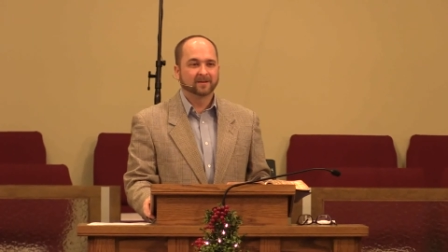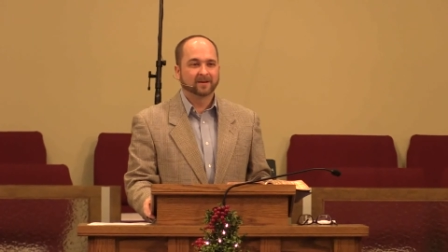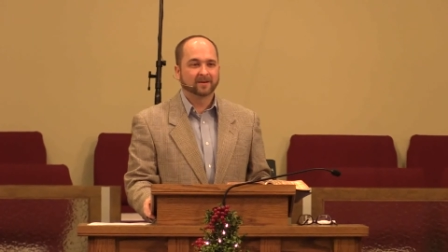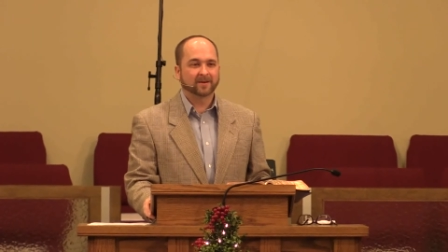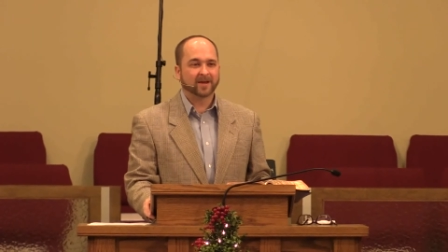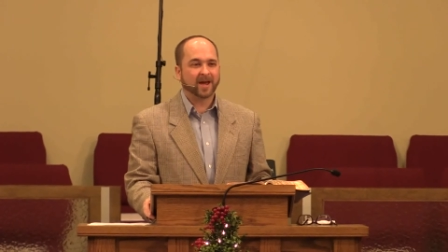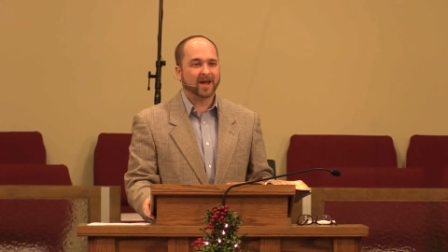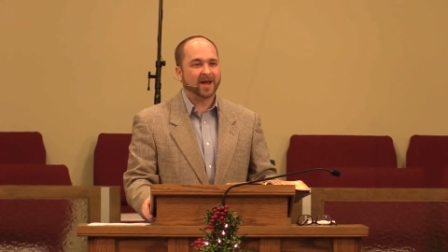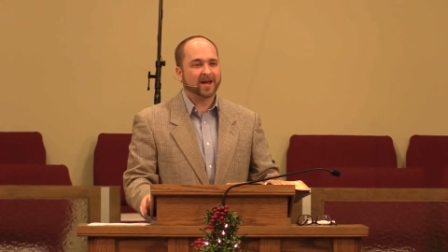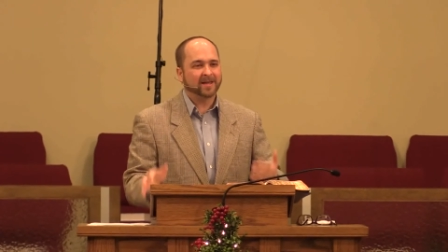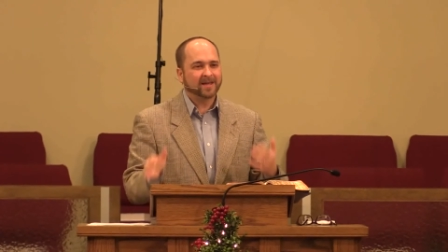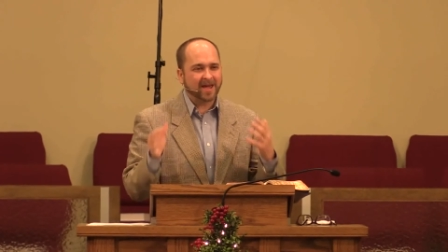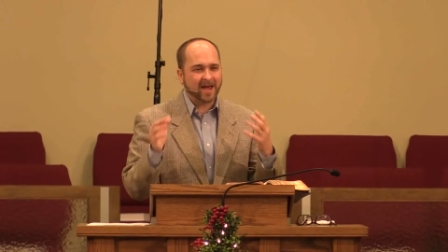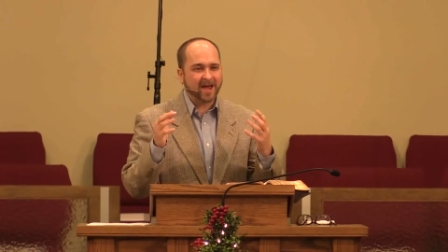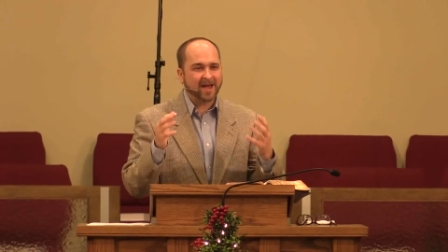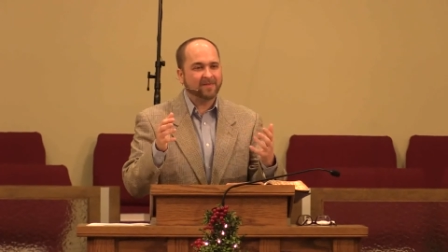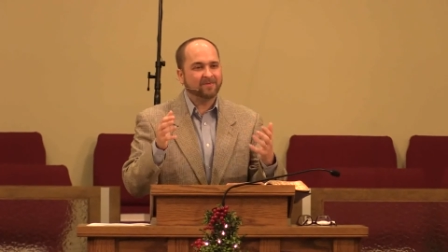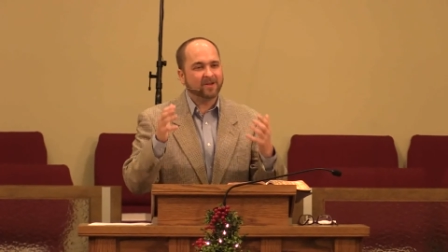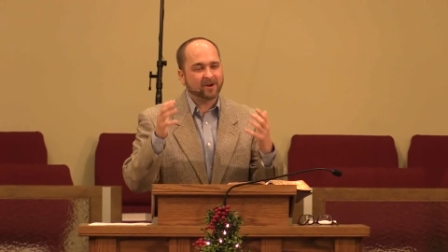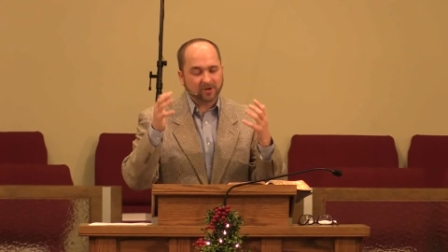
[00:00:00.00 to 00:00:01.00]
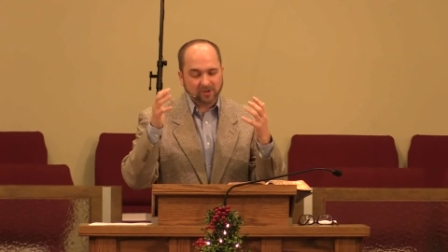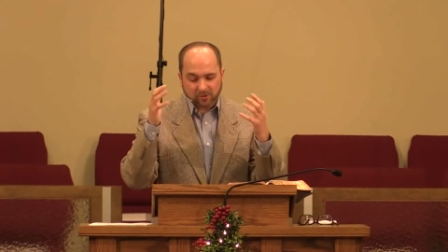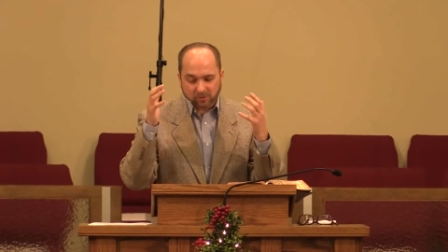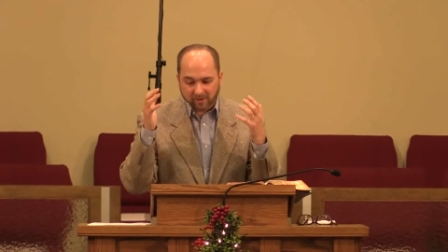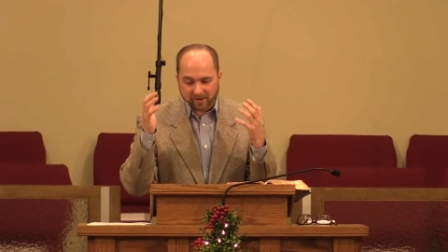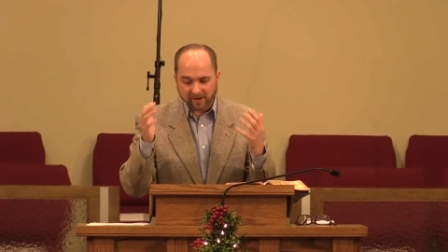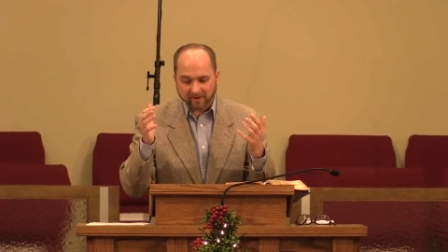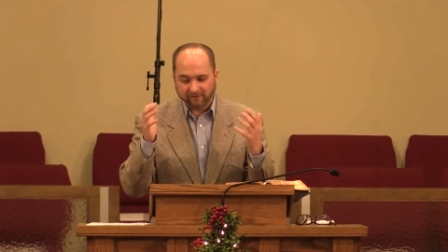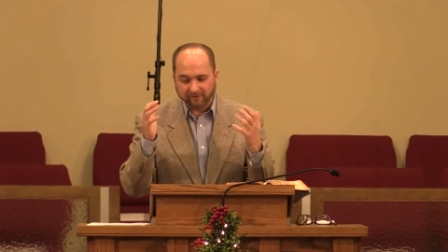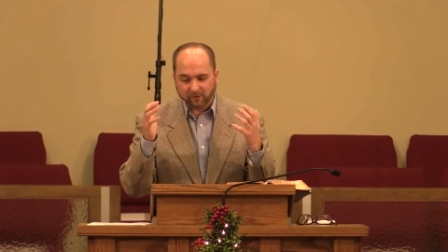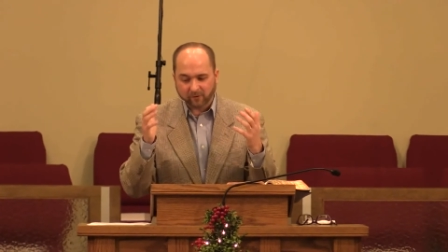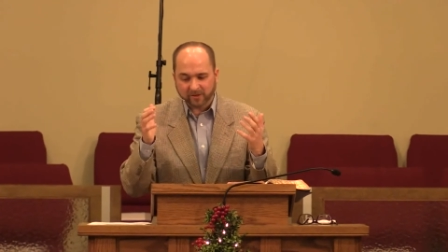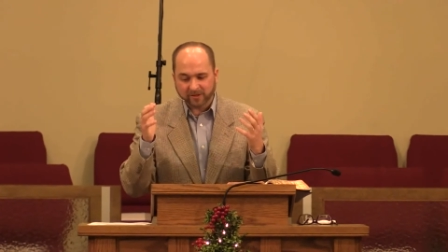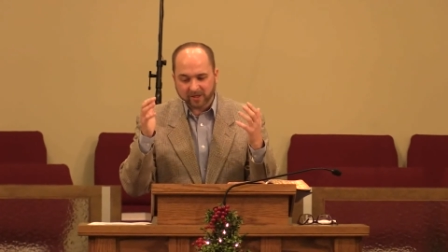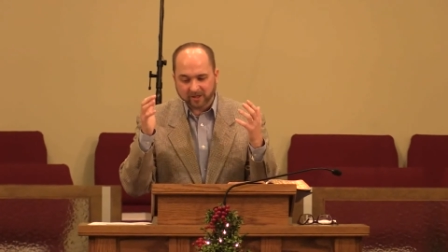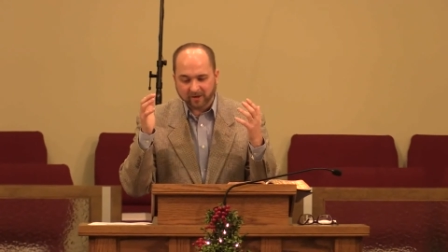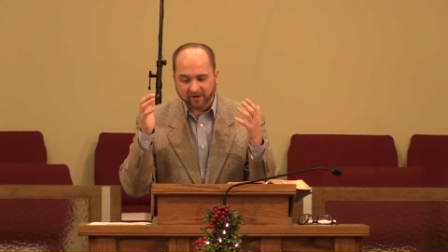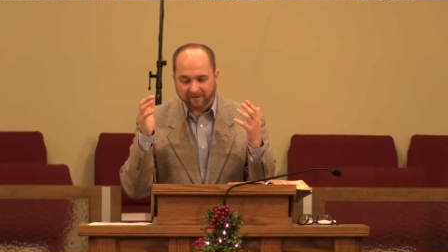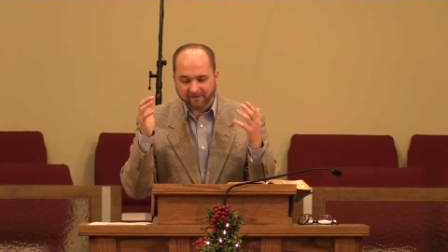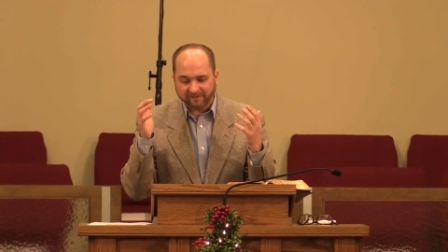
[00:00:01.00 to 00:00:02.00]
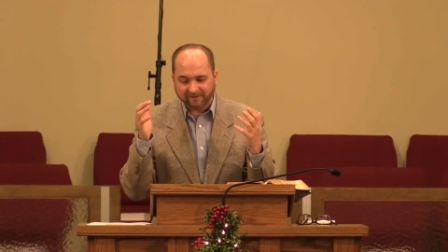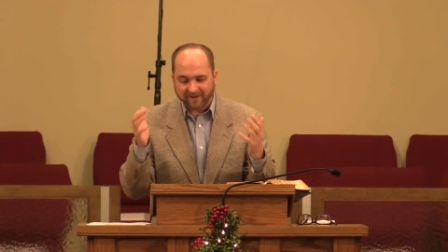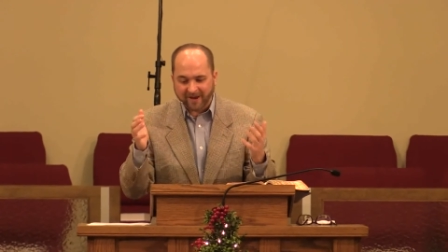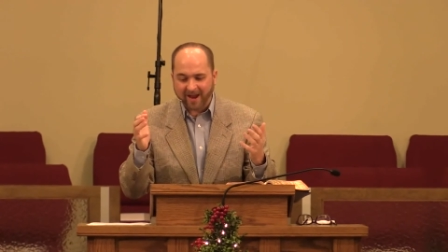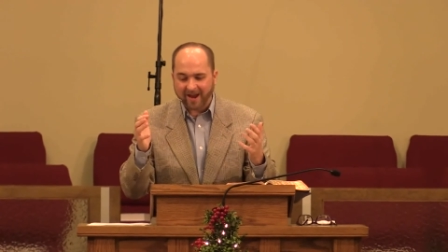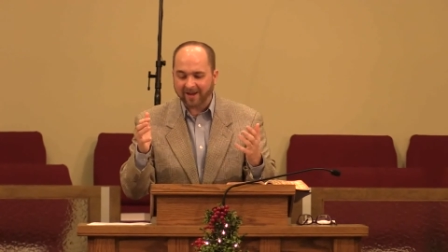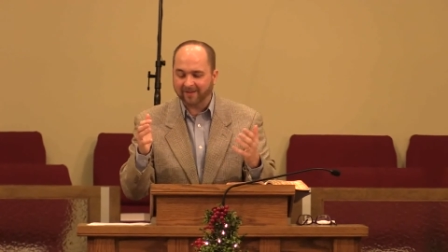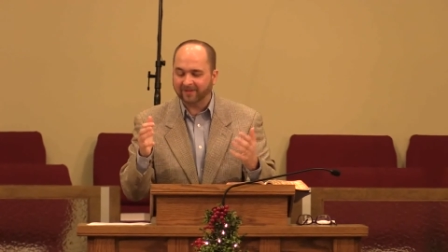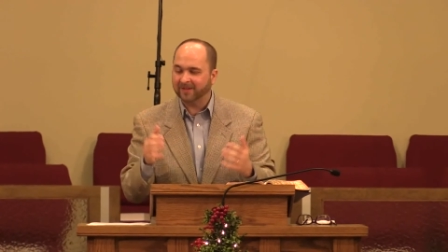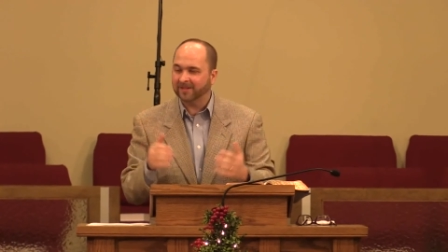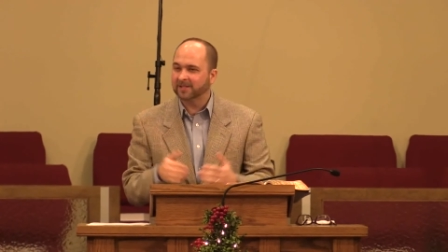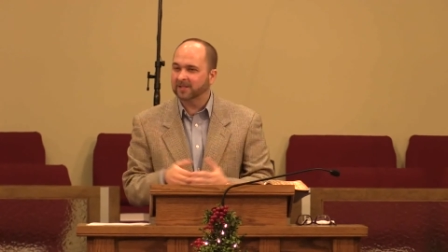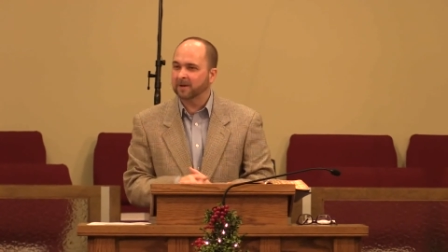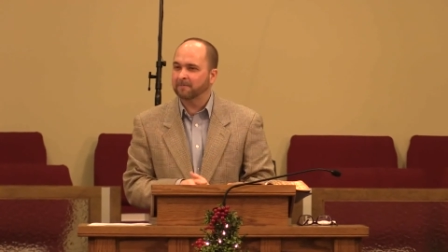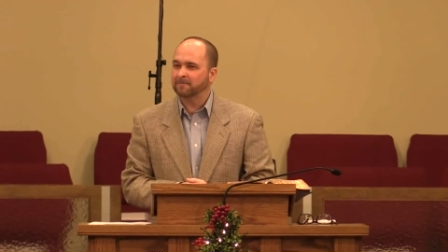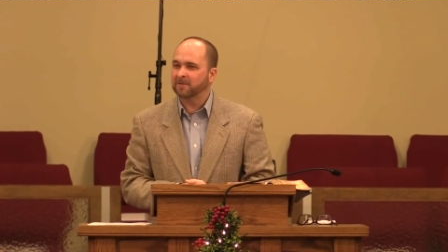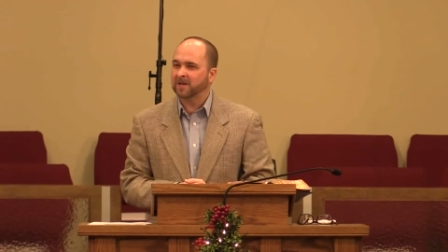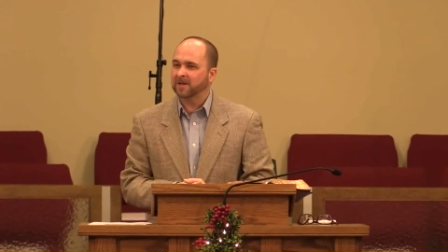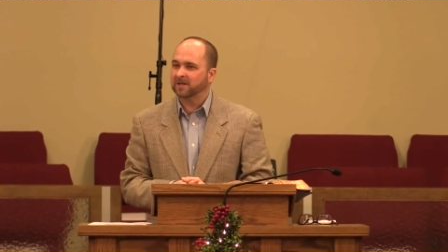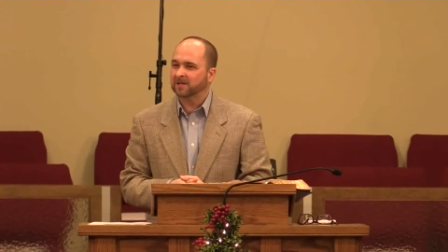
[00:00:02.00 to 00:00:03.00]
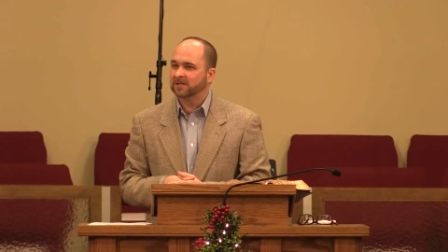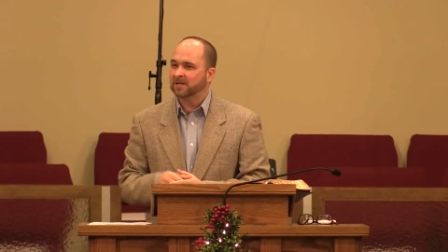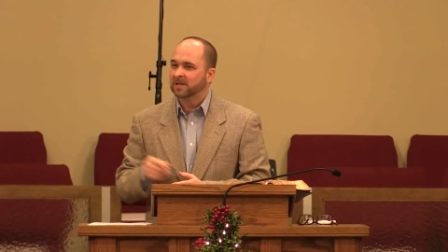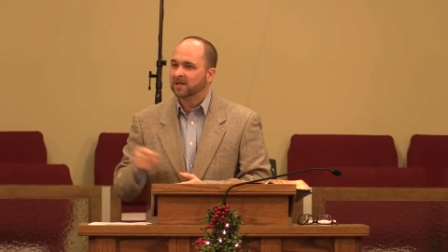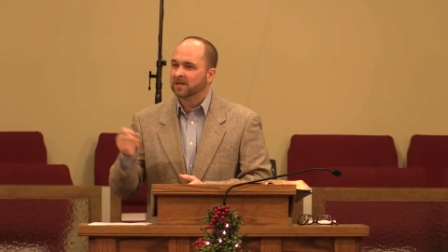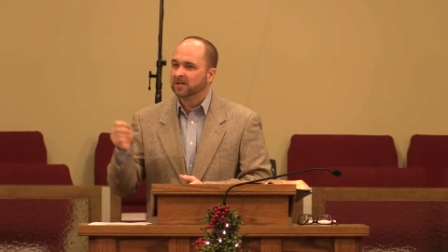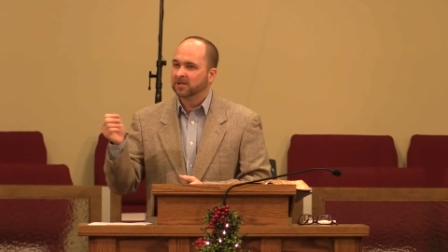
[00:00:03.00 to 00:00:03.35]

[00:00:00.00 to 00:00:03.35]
Okay, again, there's reinforcing your faith in something as